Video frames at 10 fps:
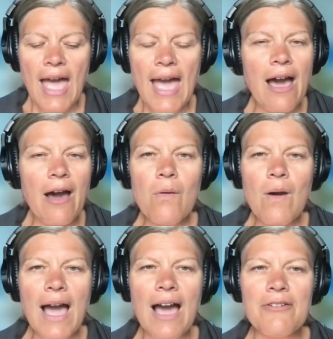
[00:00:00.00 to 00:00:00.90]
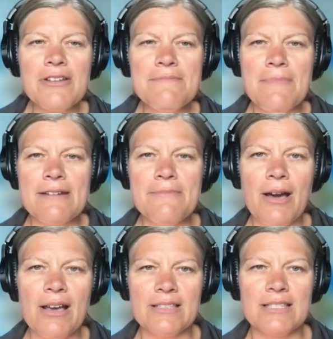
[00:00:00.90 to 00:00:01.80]
how how did
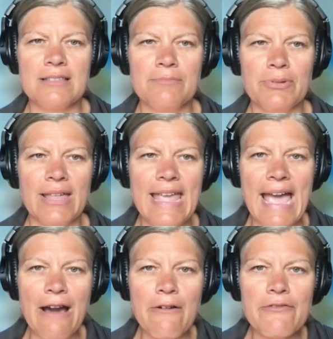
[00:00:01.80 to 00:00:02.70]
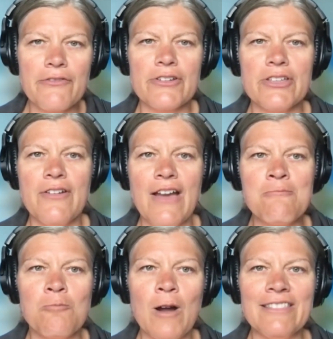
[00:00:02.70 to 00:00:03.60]
menopause play out for you
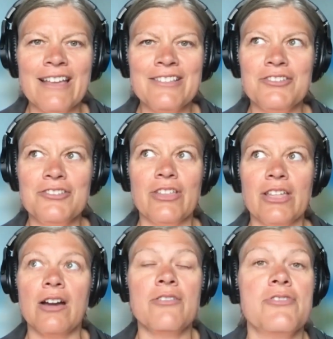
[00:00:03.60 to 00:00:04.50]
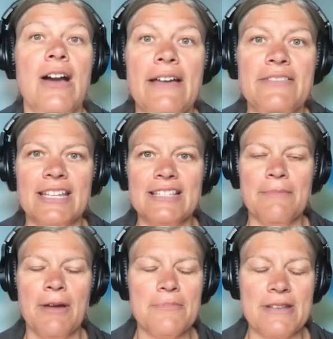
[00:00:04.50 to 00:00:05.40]
and what led you to like oh no i have to get
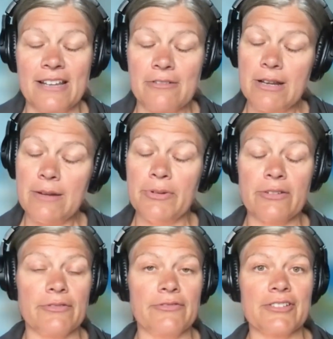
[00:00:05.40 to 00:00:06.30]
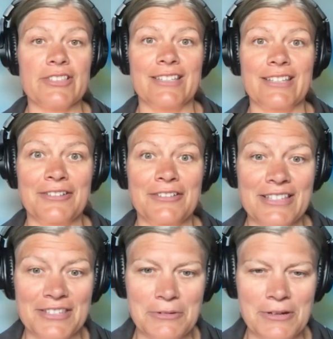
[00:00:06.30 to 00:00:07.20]
some help and i got to write a book for folks to hear
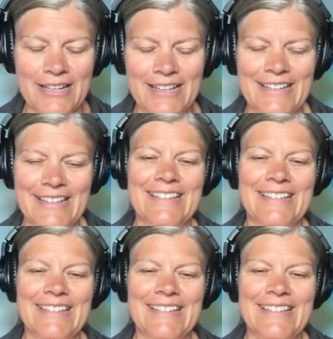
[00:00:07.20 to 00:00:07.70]
this story